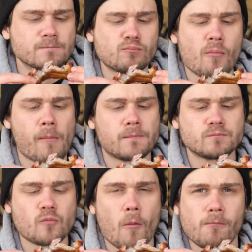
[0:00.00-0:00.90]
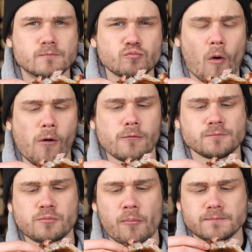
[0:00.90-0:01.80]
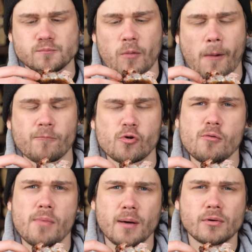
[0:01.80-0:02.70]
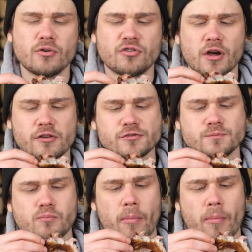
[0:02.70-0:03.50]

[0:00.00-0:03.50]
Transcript: Mm. Oh, good barbecue sauce.